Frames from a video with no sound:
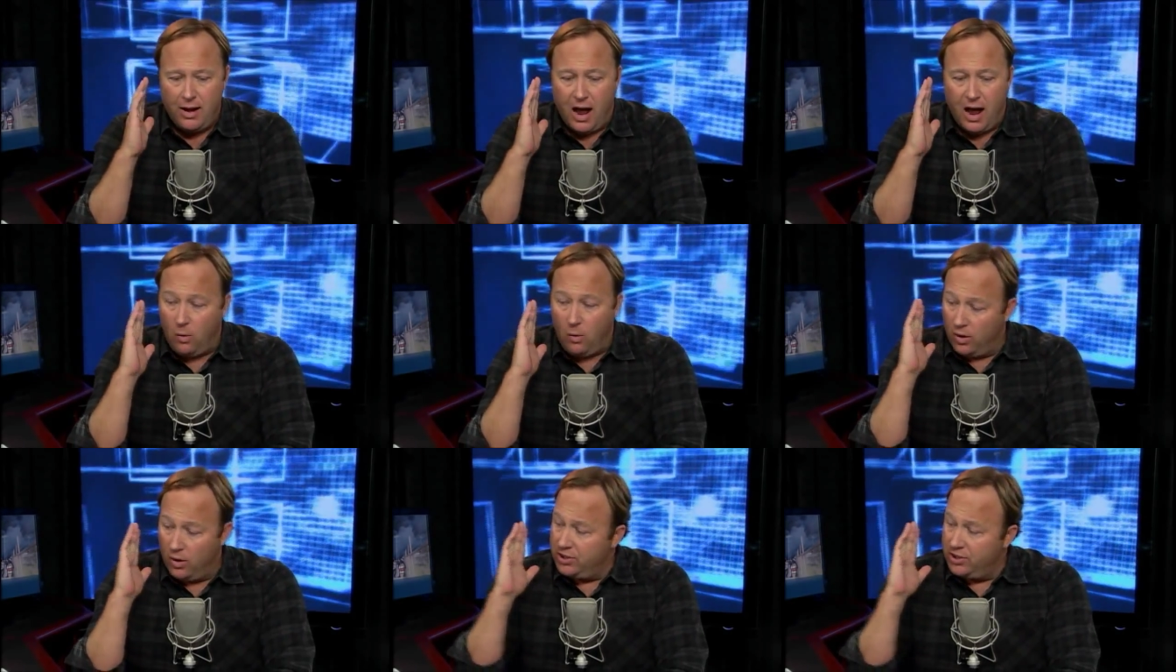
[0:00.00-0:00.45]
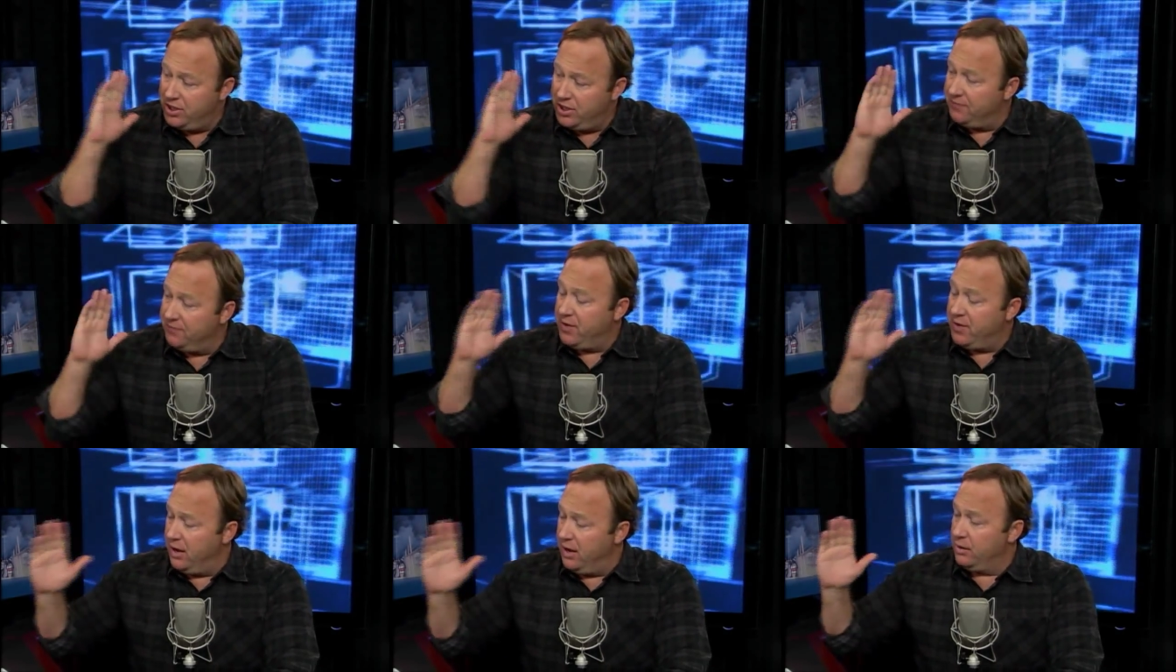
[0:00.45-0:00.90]
I want to
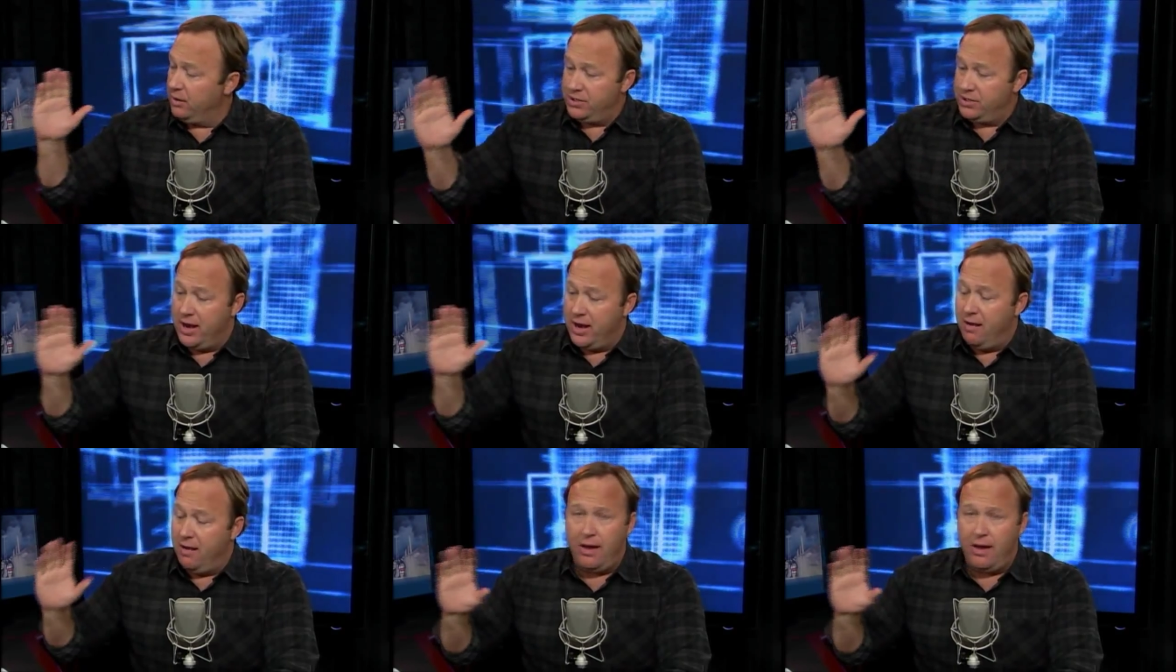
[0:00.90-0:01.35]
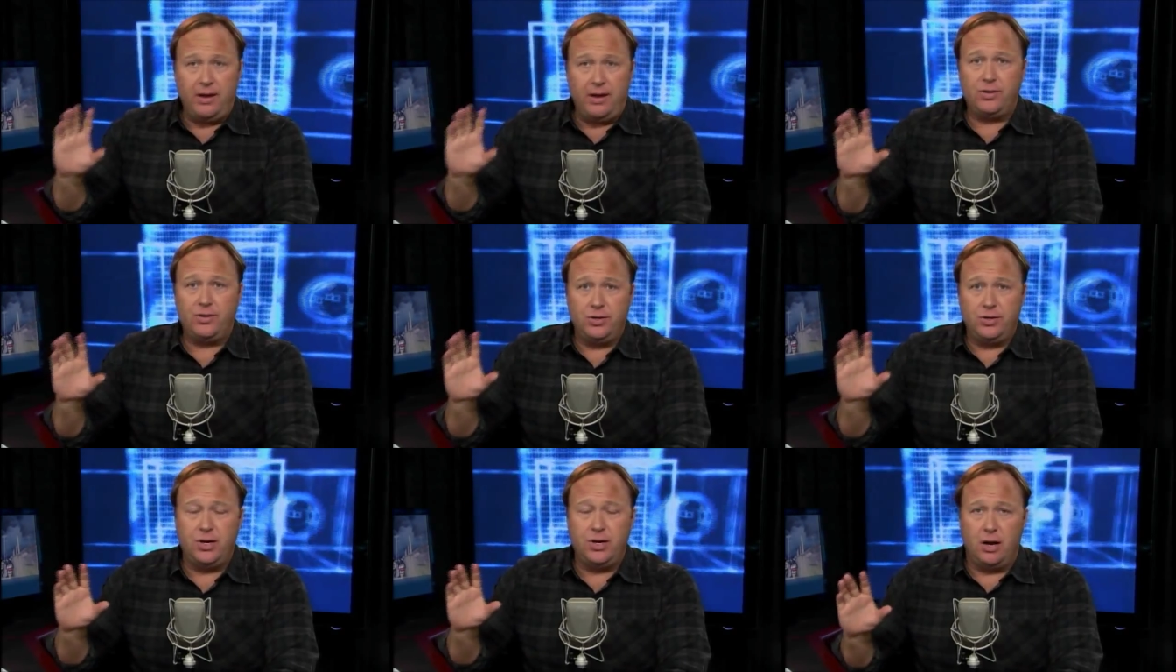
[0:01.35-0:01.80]
shift gears now,
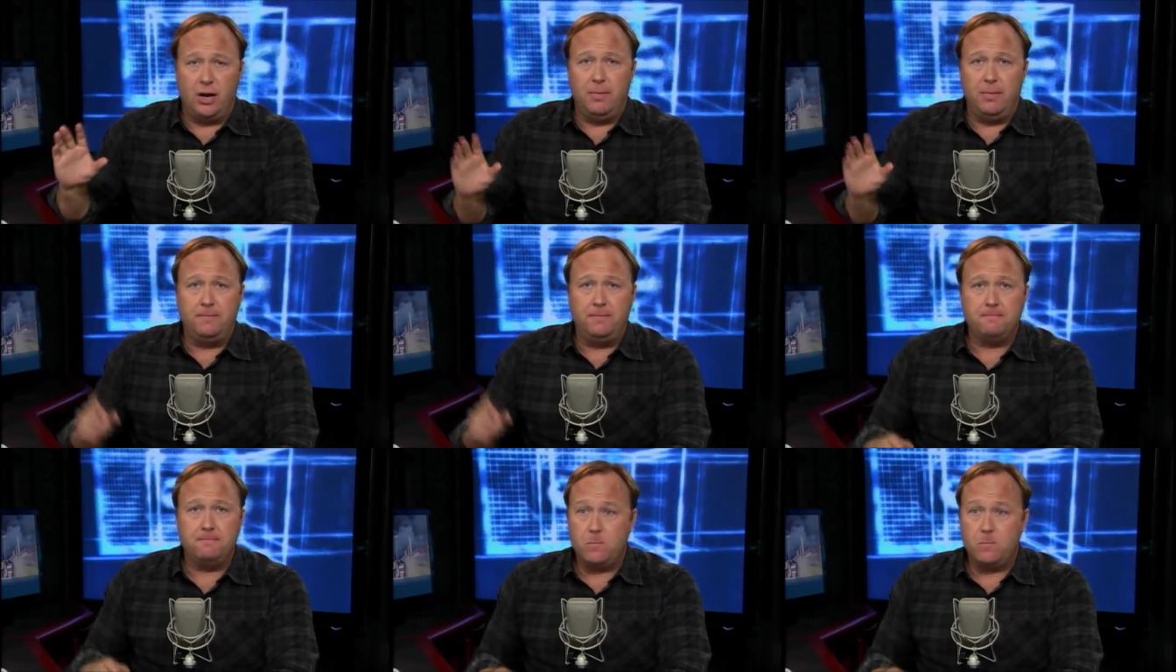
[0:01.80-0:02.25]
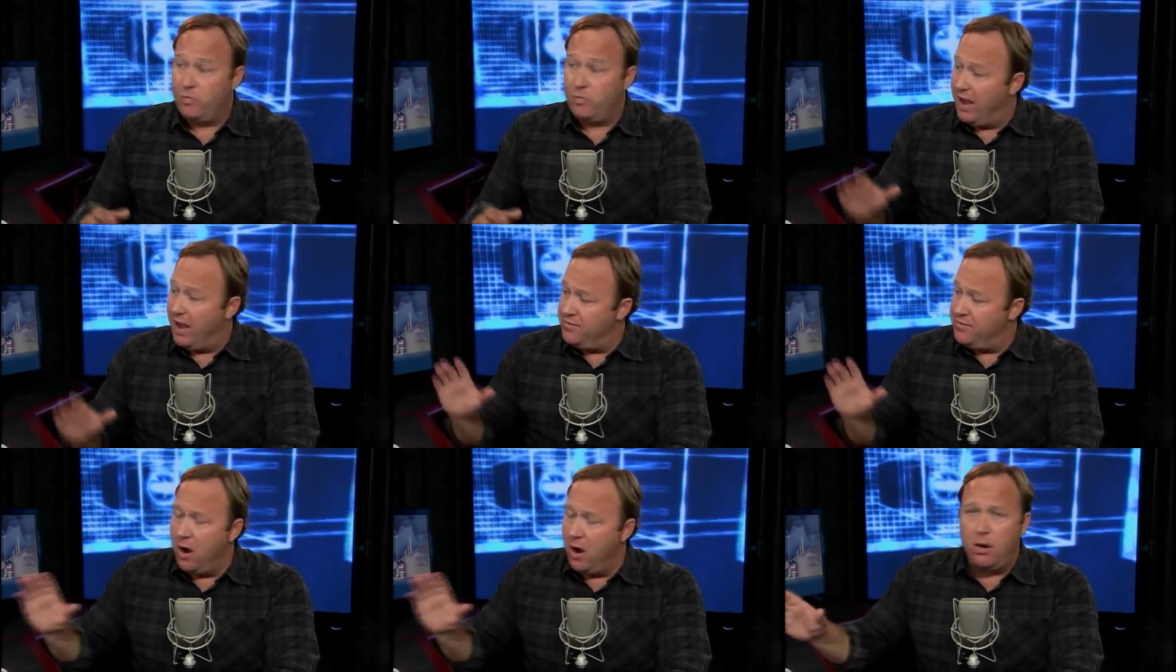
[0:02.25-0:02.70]
ladies and gentlemen,
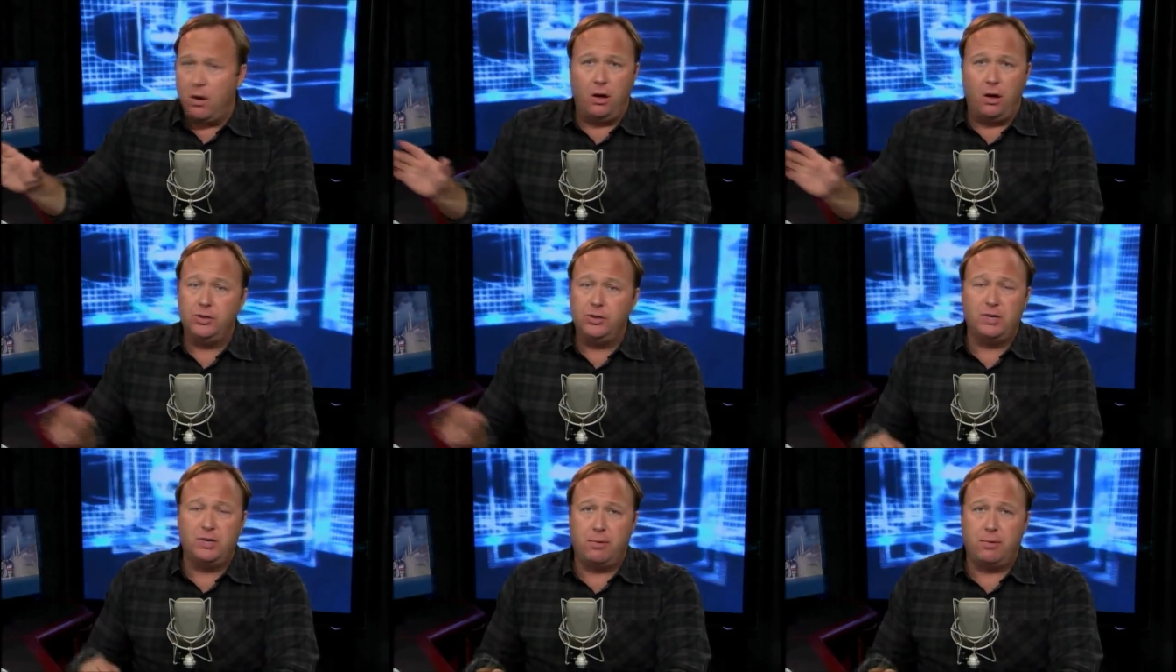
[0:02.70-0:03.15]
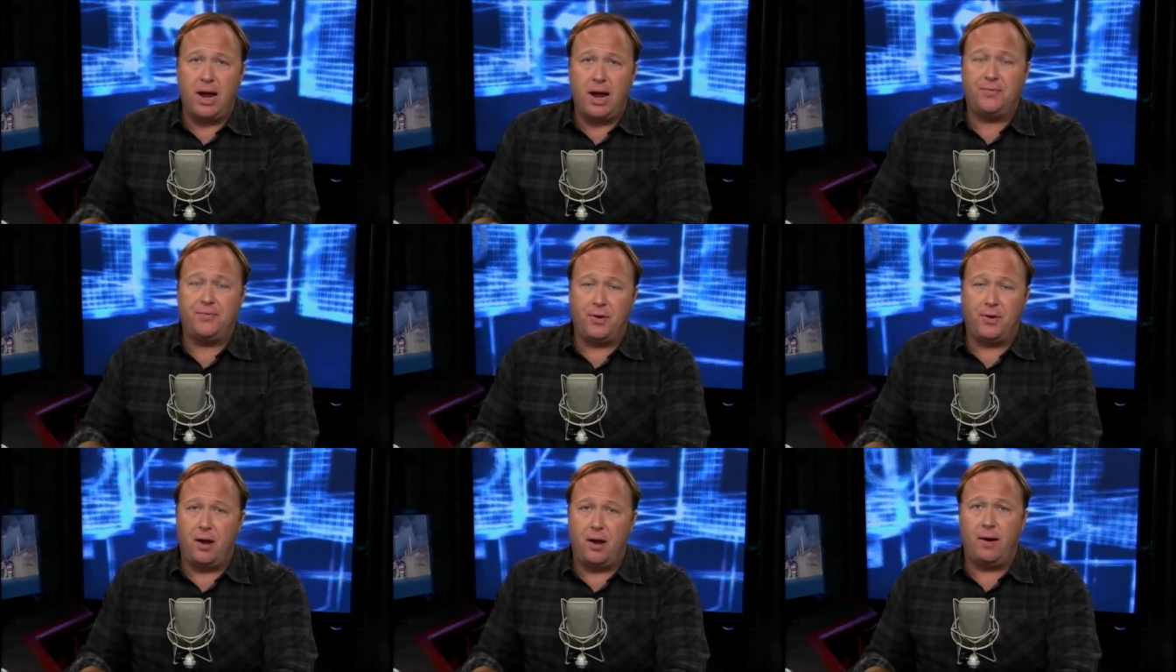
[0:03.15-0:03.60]
and don't hold your breath
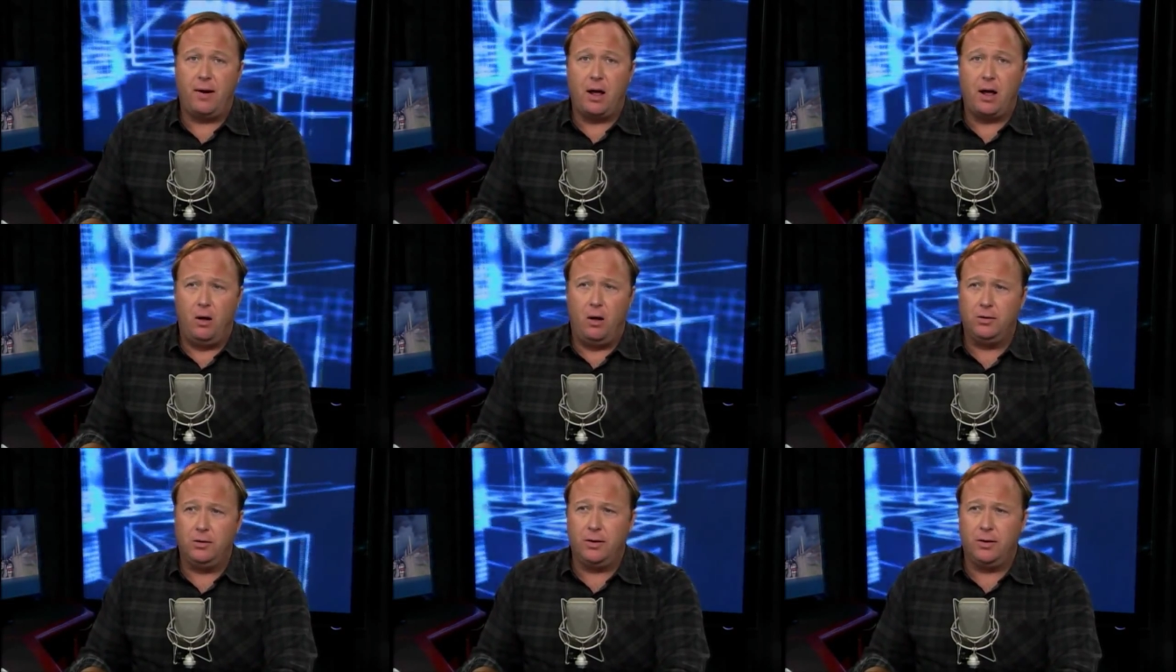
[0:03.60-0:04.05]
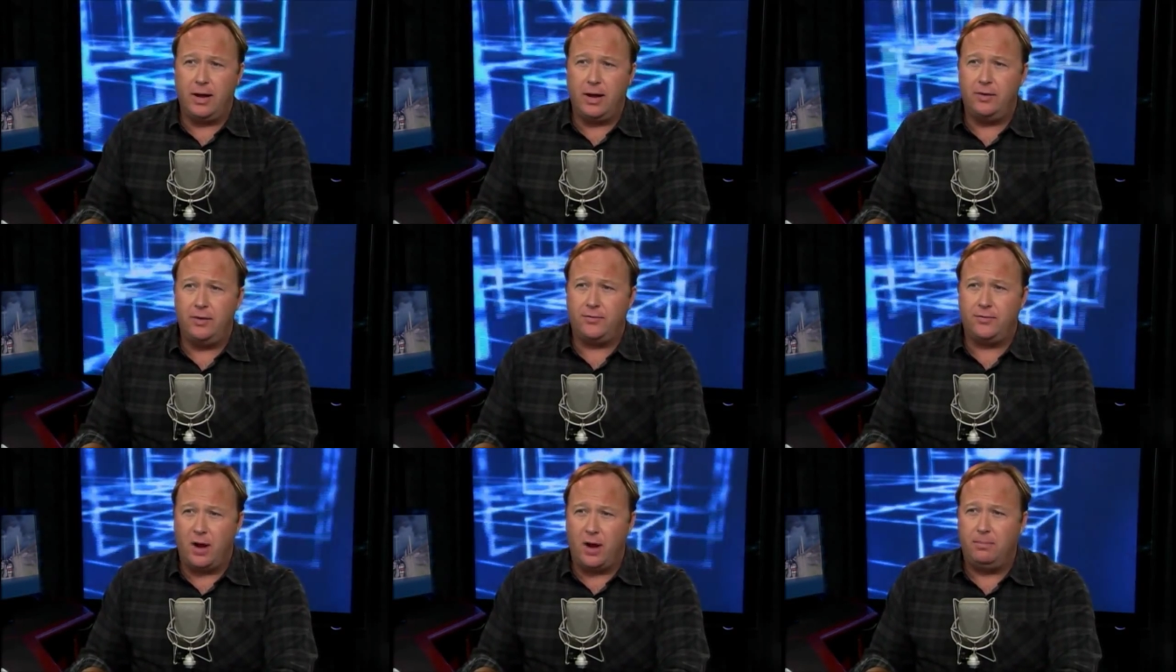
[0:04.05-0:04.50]
for Eric Holder to
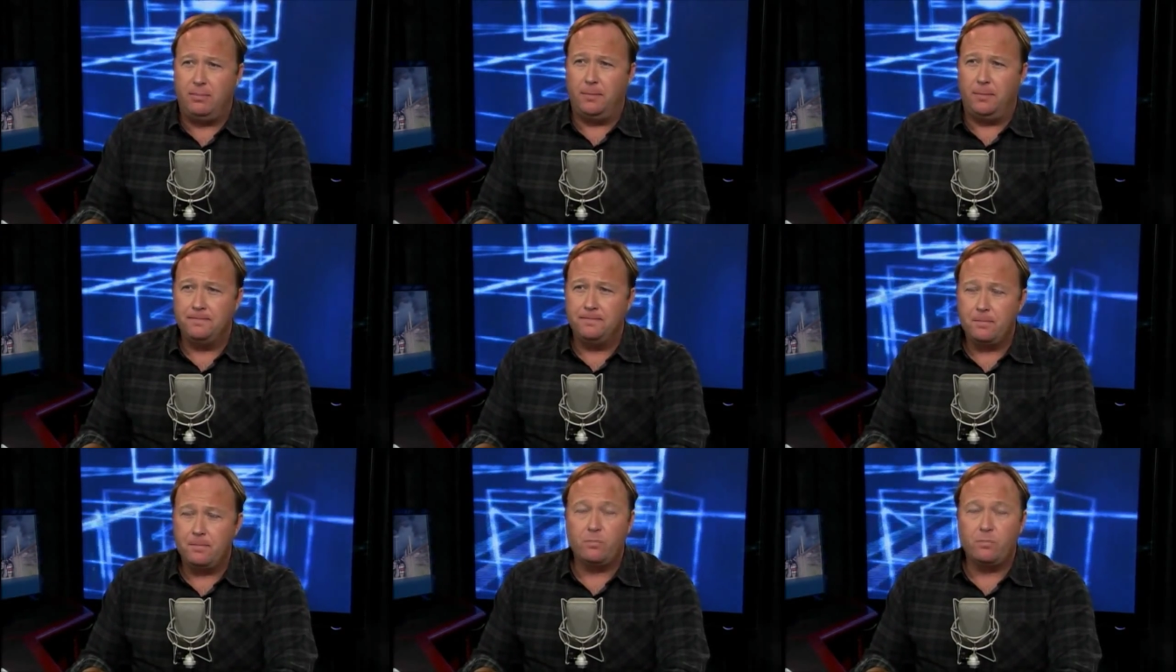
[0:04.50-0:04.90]
get in trouble.